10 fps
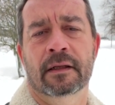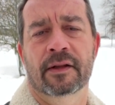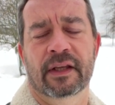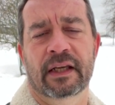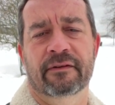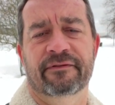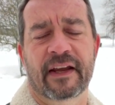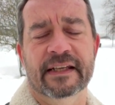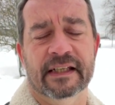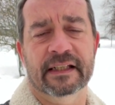the
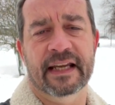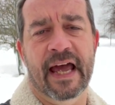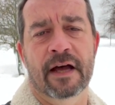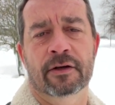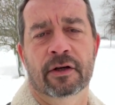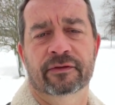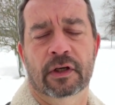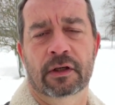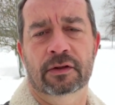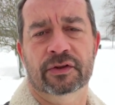phasing down of
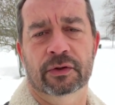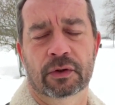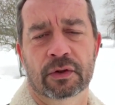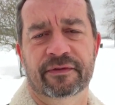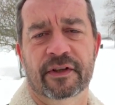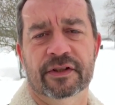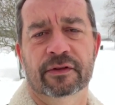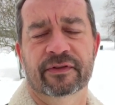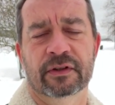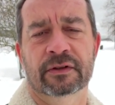coal to all
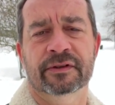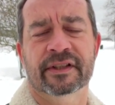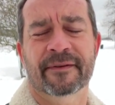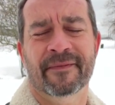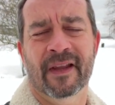fossil fuels.